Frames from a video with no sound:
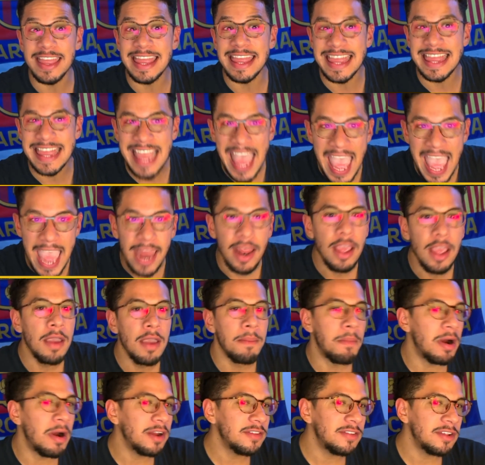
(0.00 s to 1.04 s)
that.
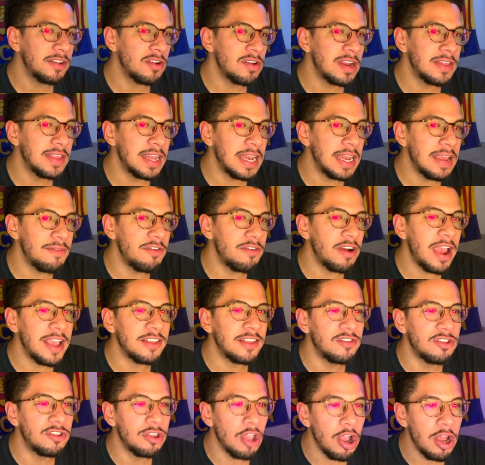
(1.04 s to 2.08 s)
Barcelona delivered a
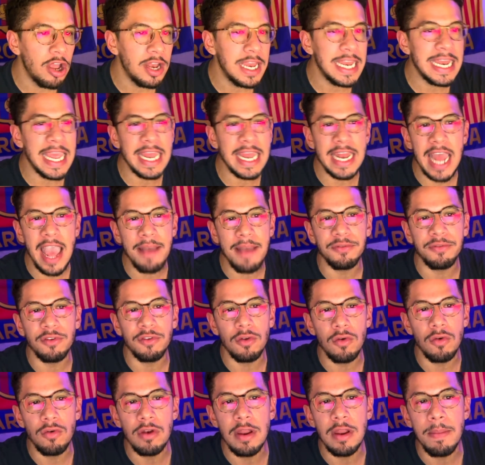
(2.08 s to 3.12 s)
stunning and
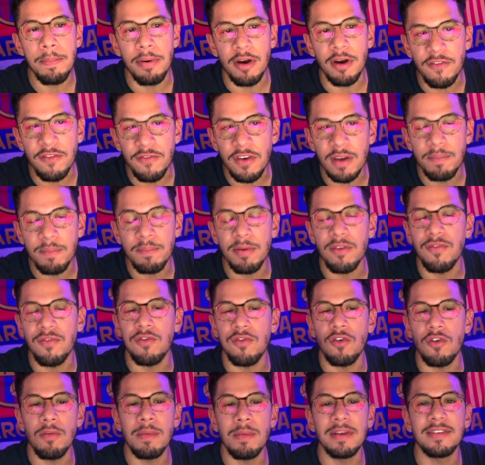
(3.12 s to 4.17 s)
absolutely perfect
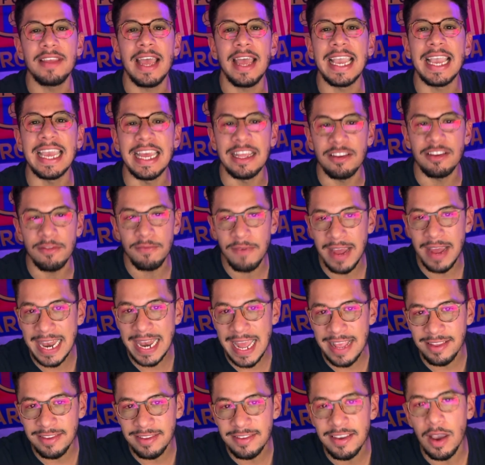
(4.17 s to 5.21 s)
performance against
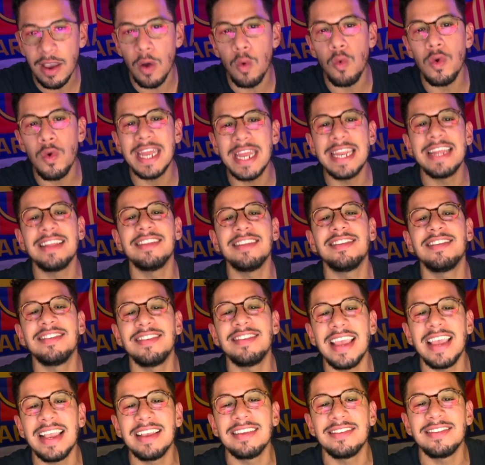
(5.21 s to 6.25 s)
Valencia, winning
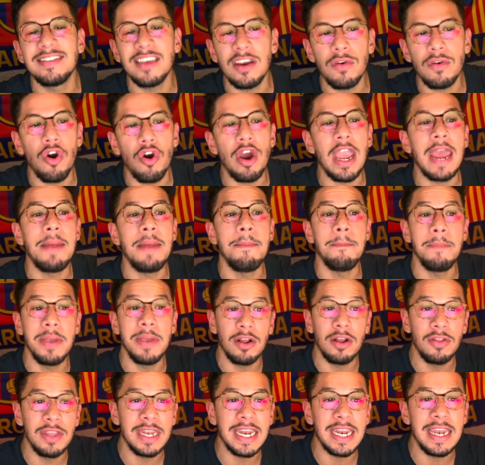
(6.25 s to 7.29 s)
6-0 and
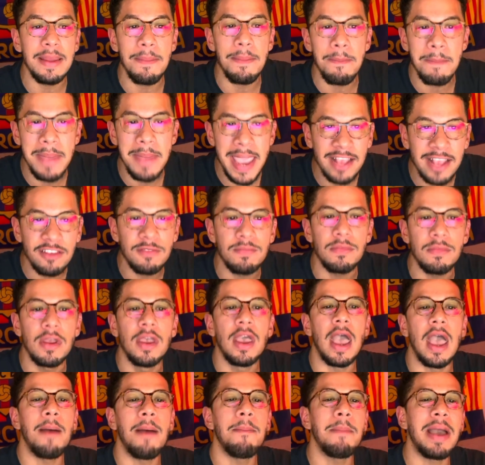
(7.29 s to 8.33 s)
building an immense
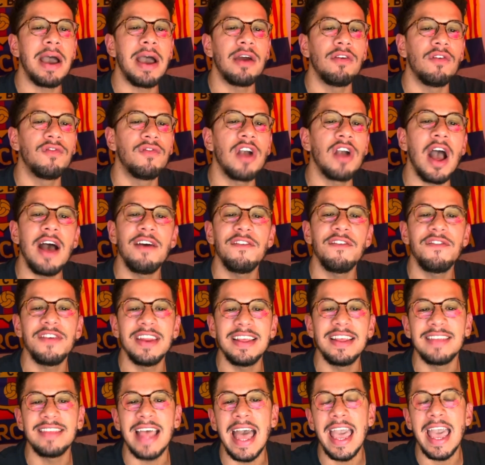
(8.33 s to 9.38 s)
amount of
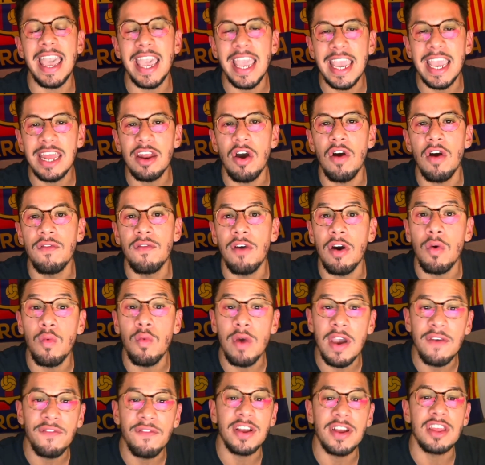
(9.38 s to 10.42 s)
confidence ahead of our
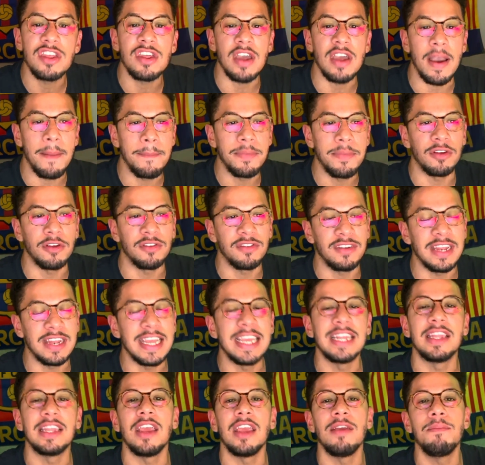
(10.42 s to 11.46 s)
UEFA Champions
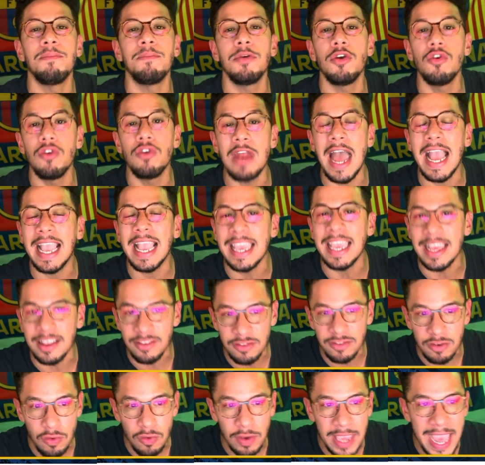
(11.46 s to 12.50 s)
League debut
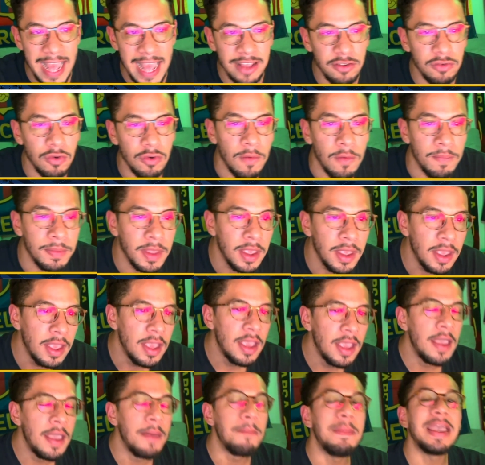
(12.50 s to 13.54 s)
against Newcastle.
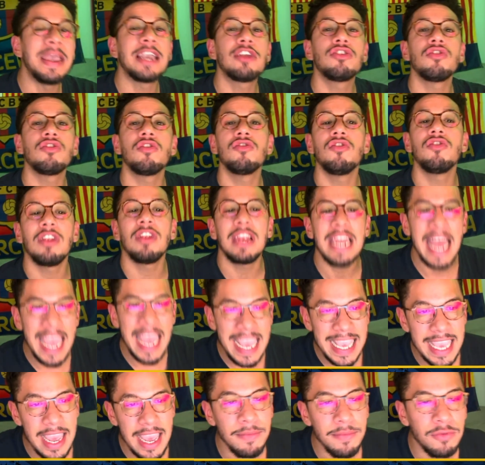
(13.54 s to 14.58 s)
Make sure you
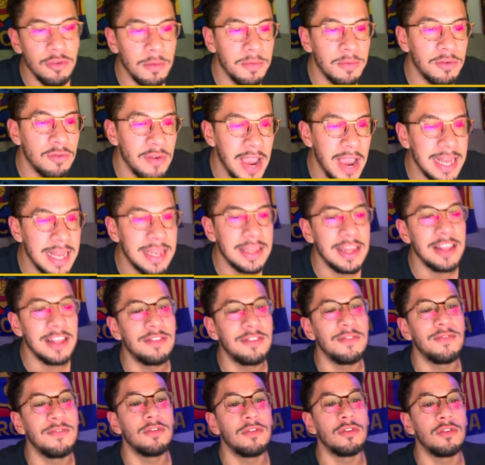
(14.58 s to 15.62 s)
like and subscribe
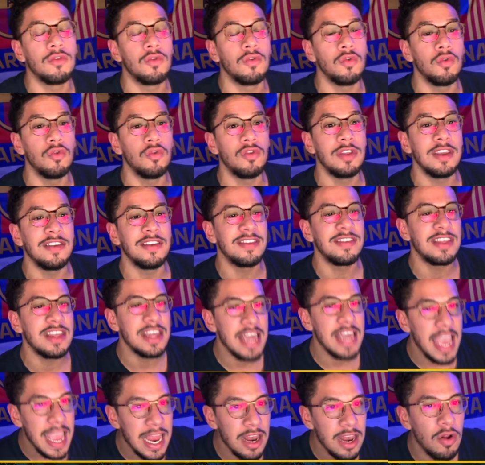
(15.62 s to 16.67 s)
to this
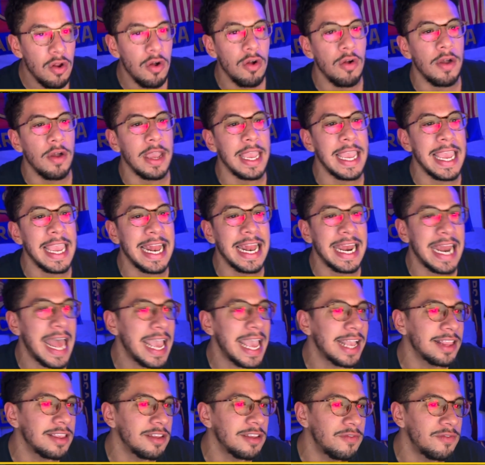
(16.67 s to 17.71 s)
channel and
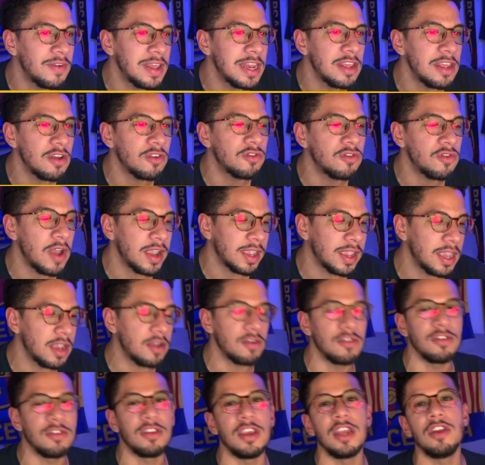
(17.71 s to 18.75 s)
like this video so I can
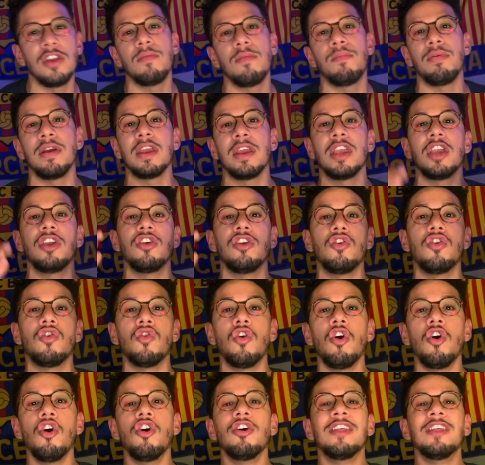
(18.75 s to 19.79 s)
continue bringing you
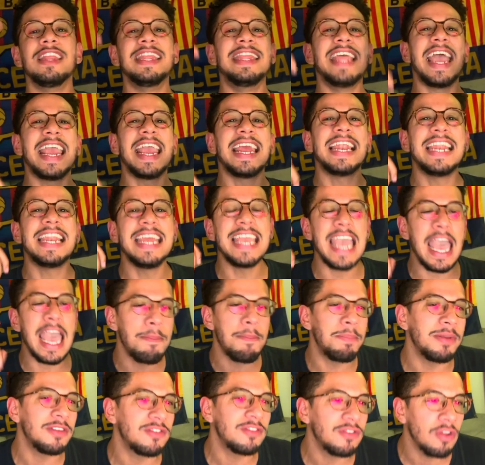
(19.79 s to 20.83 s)
daily
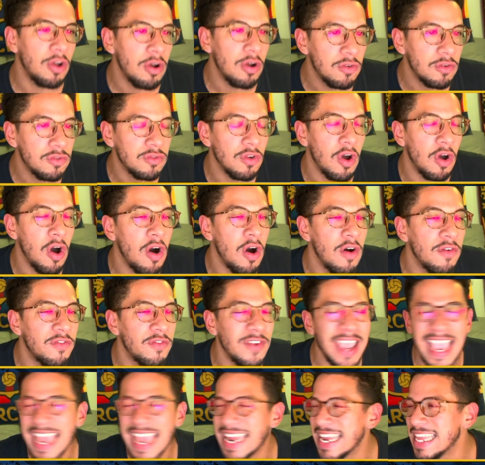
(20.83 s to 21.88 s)
episodes of
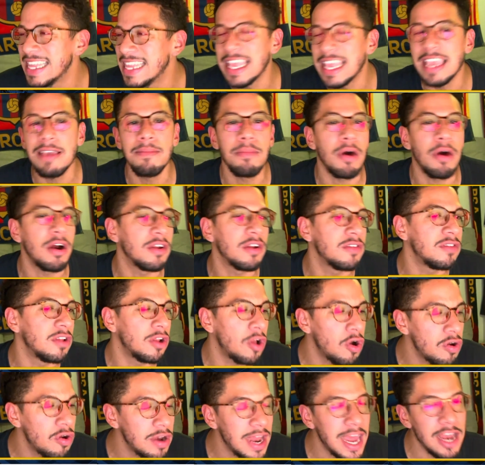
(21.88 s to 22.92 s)
anything
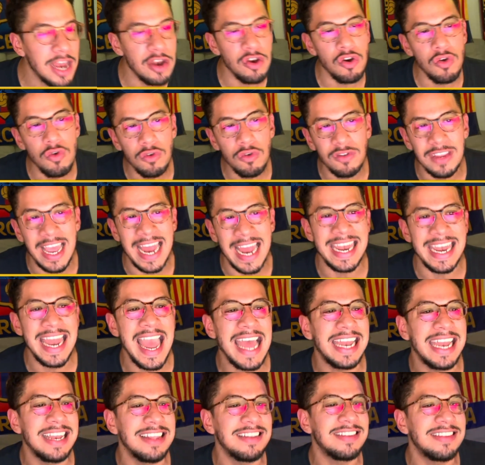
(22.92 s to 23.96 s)
Barcelona, news,
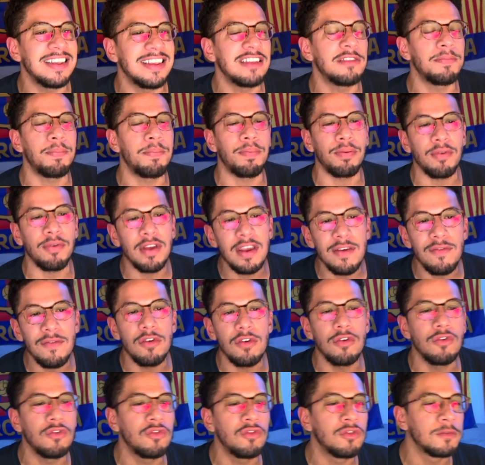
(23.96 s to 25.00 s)
analysis,
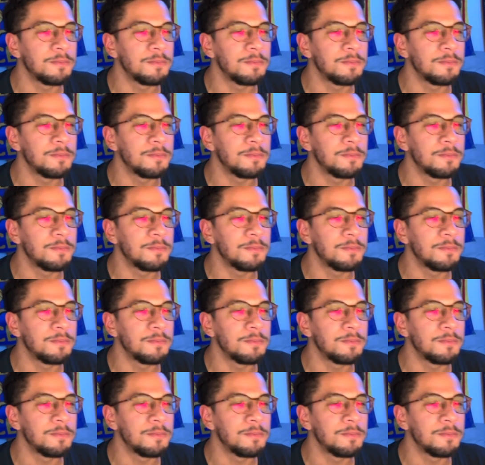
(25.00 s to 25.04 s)
previews,